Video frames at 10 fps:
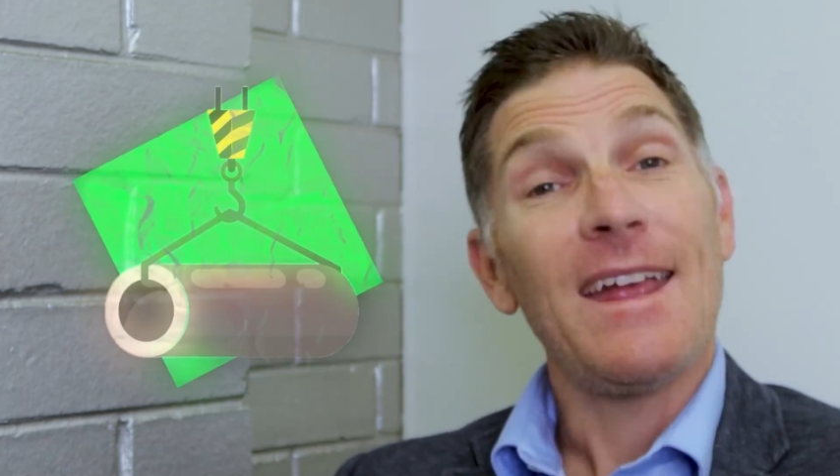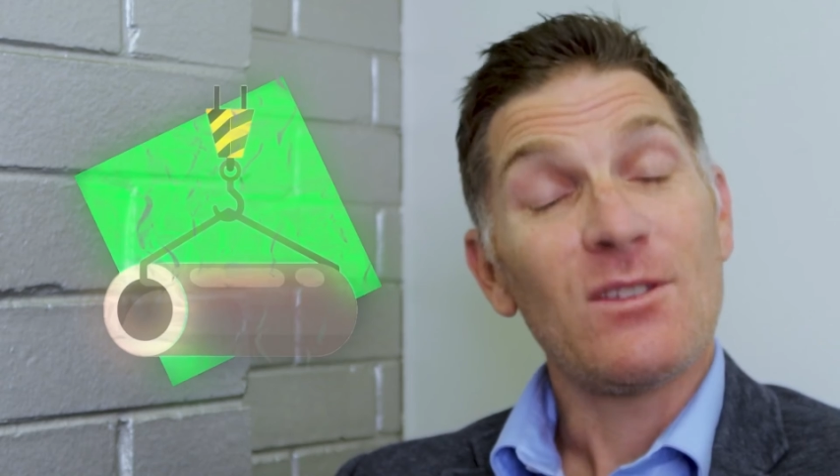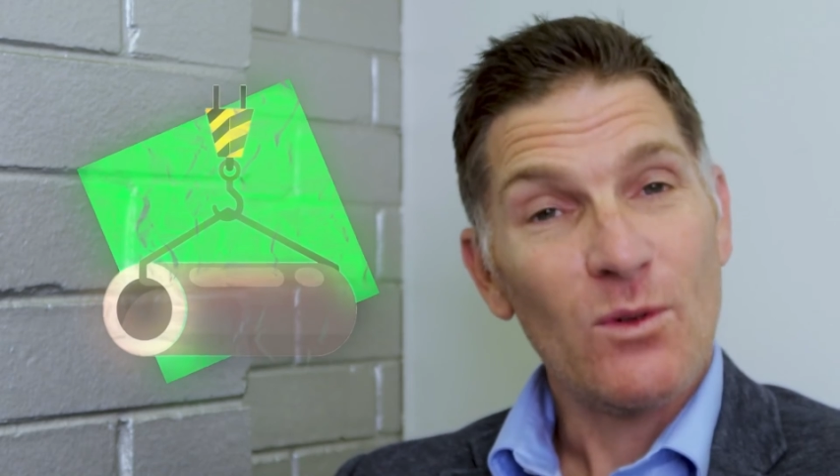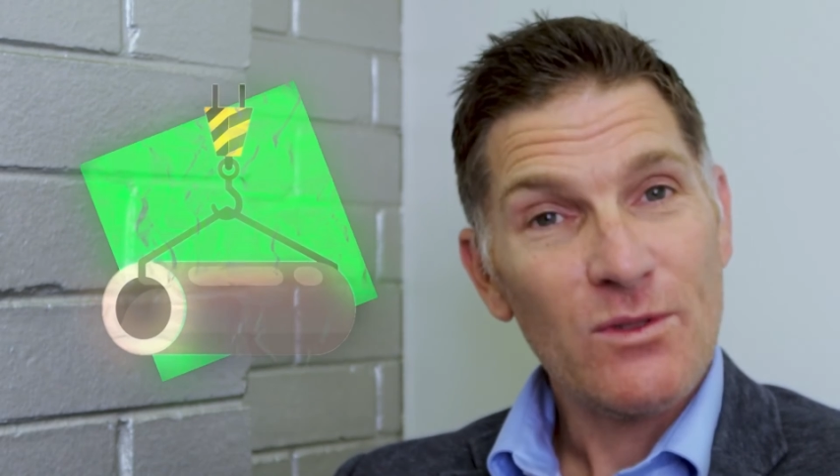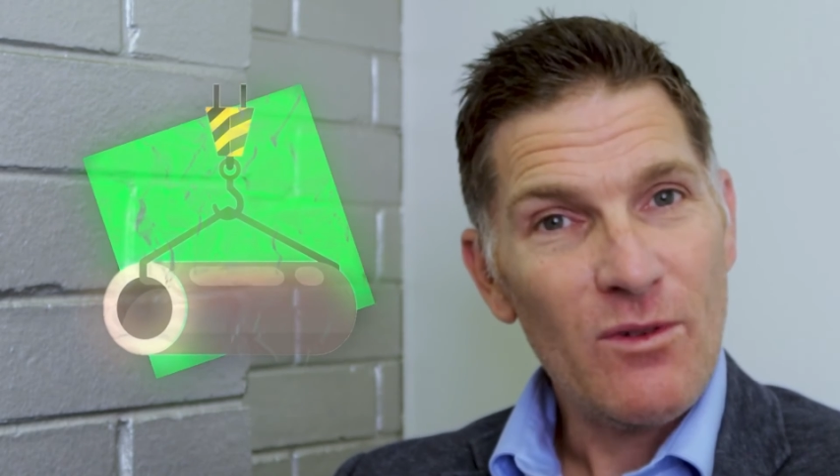It's
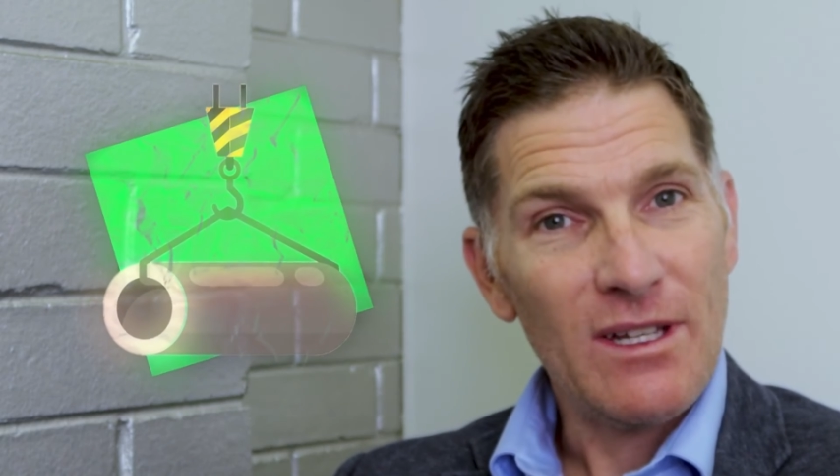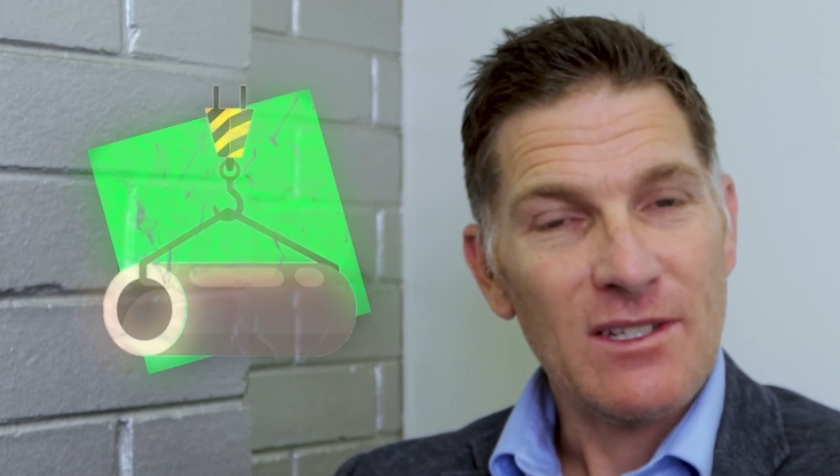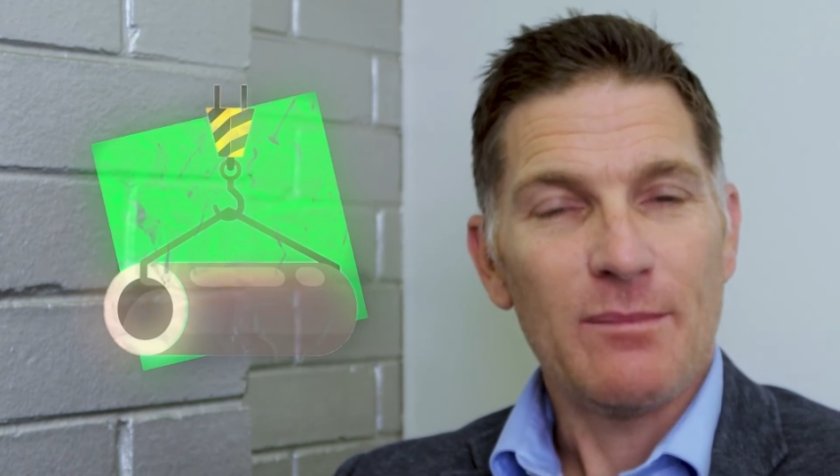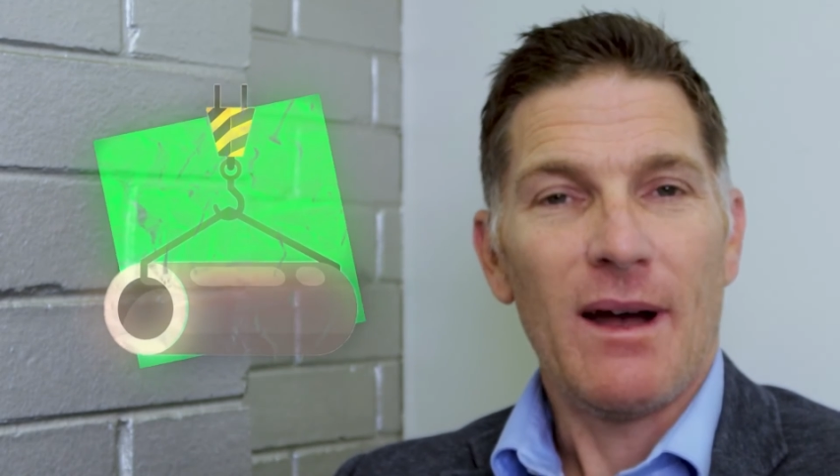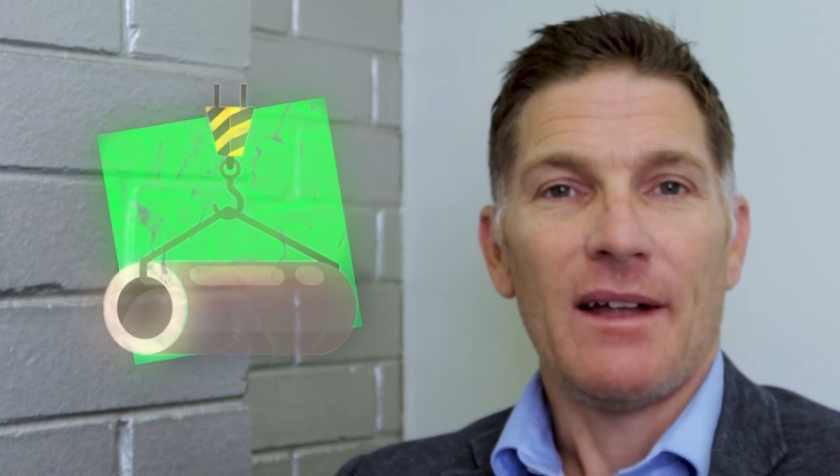also really
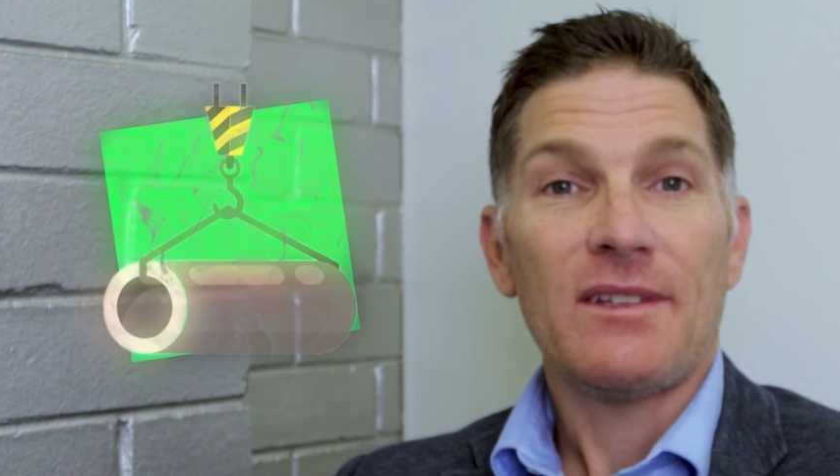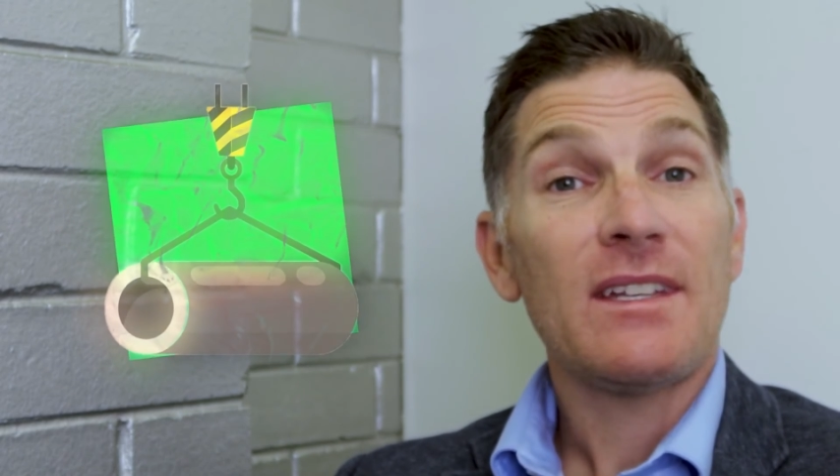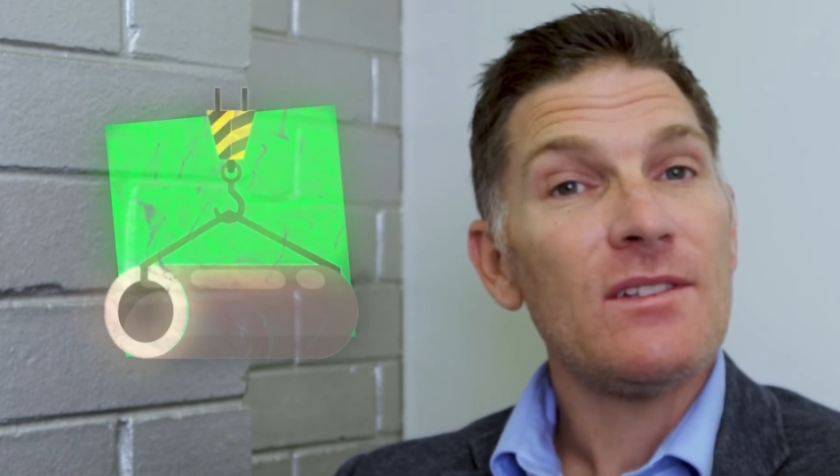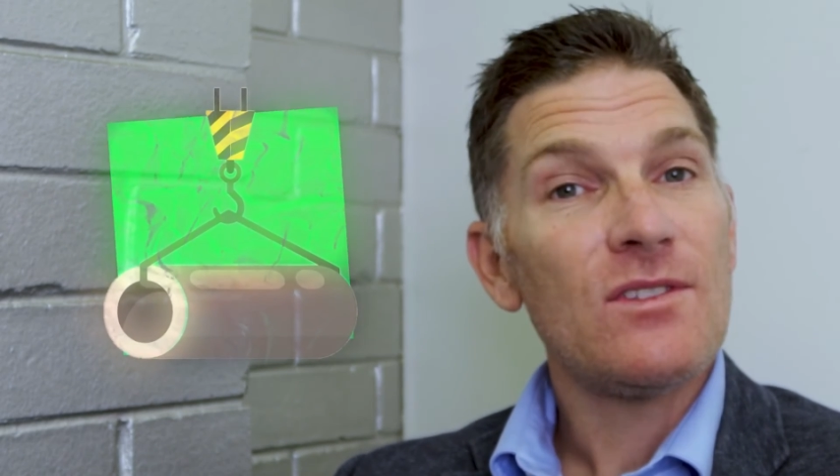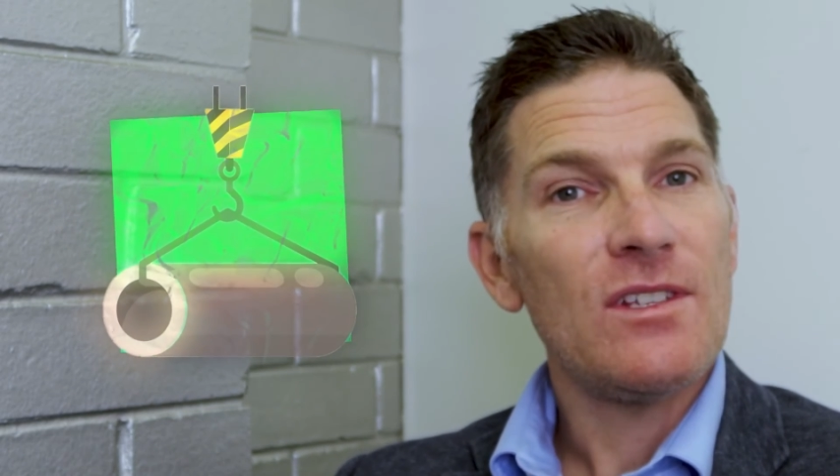smart to
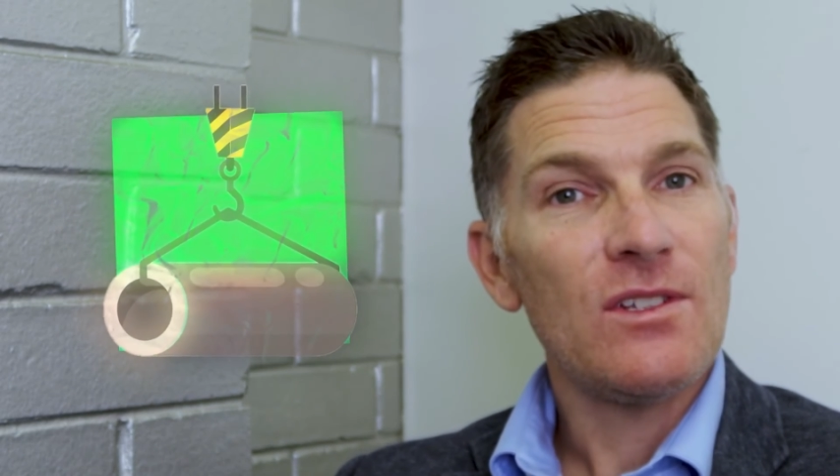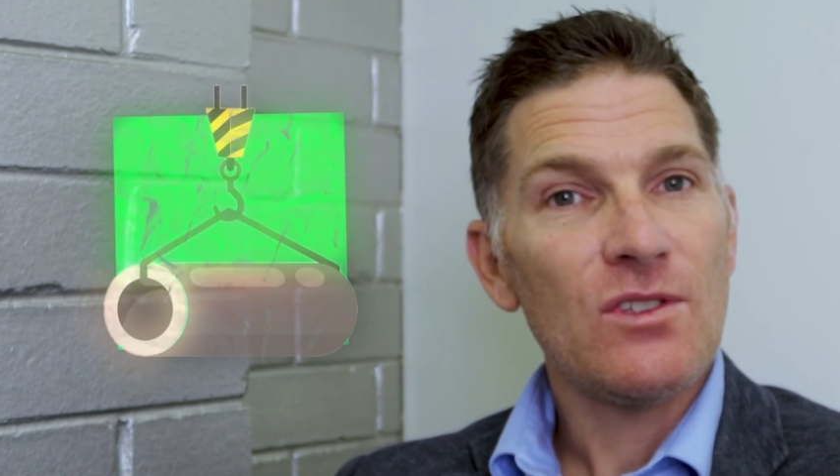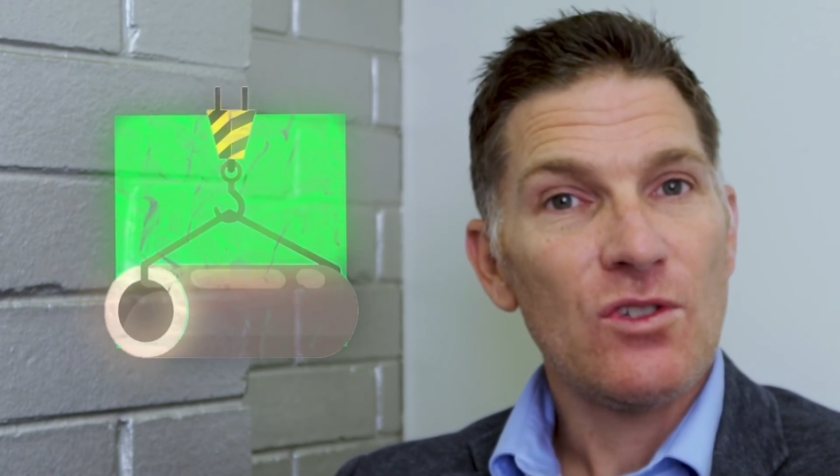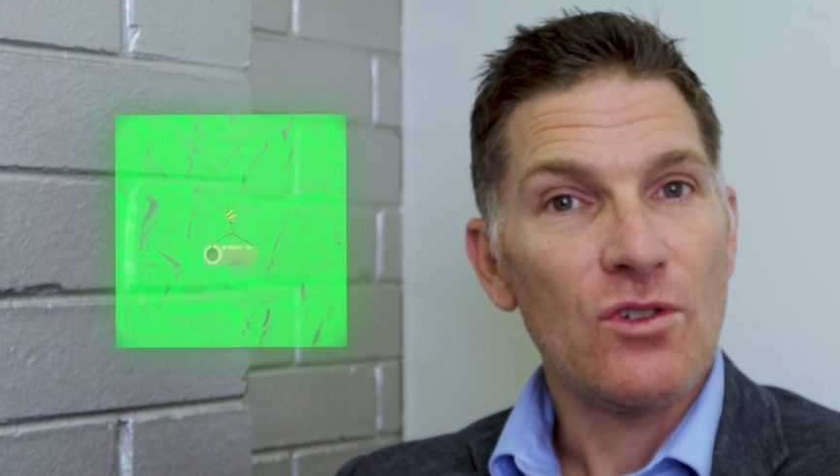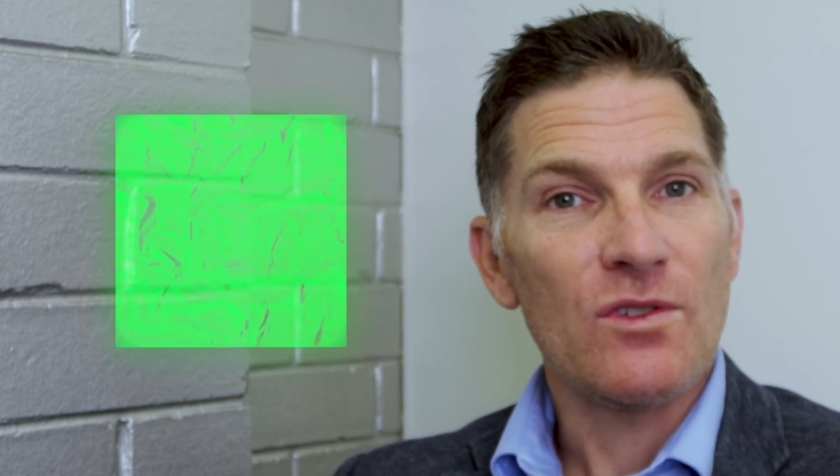consider
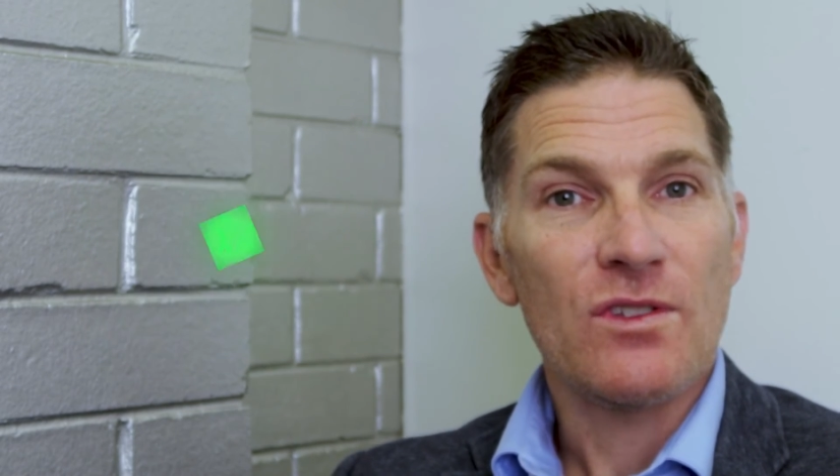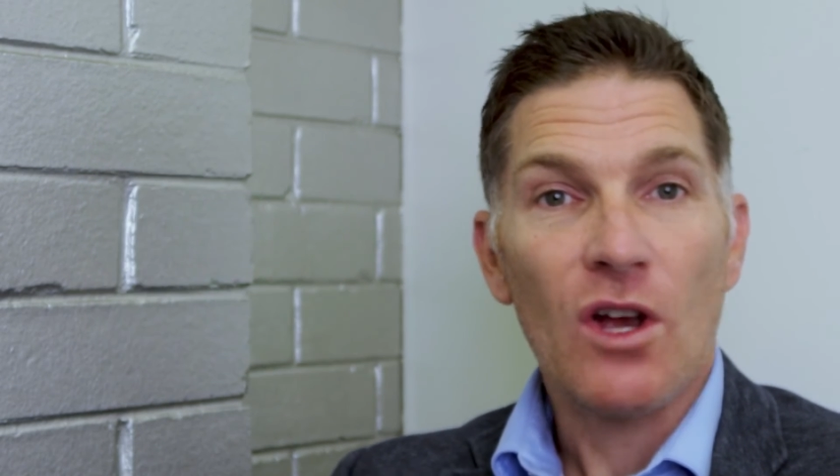students